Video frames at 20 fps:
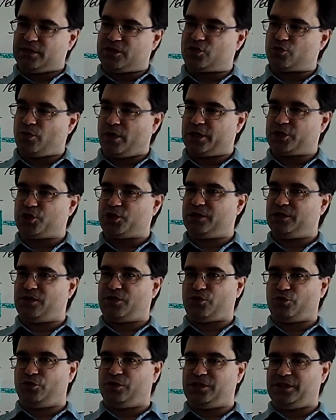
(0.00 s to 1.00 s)

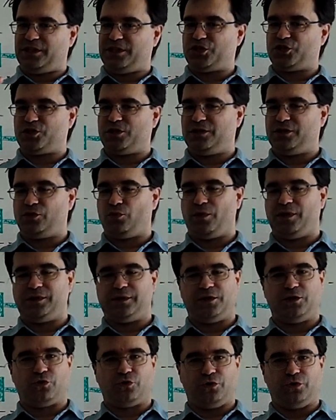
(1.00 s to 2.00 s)
Construction 3rd Edition, the
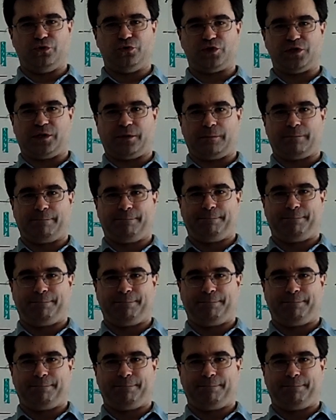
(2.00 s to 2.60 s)
one that you're using